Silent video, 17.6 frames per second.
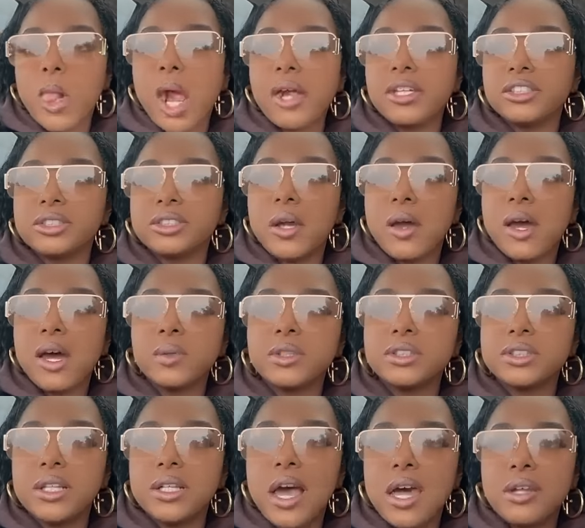Cause y'all always
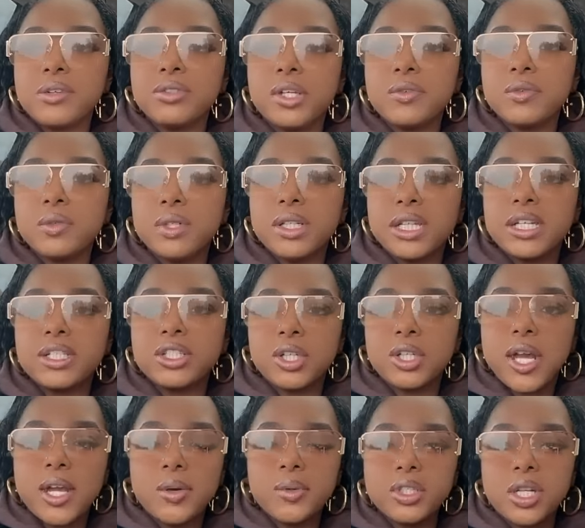say I don't ever really
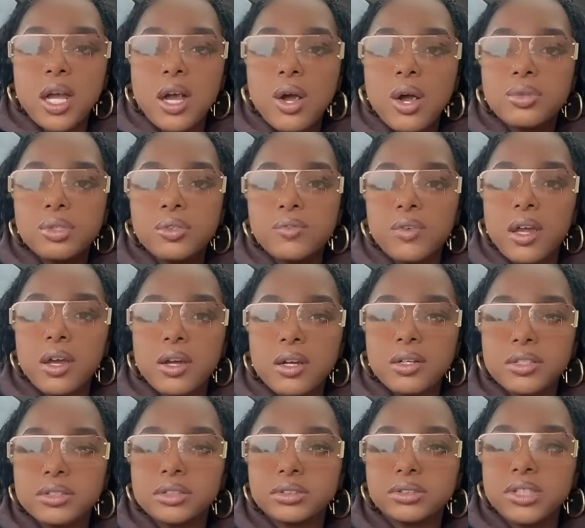interact with y'all on the
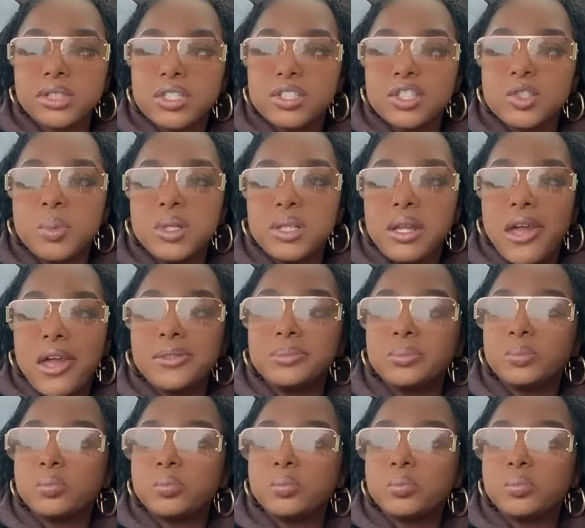vlog. They just be like,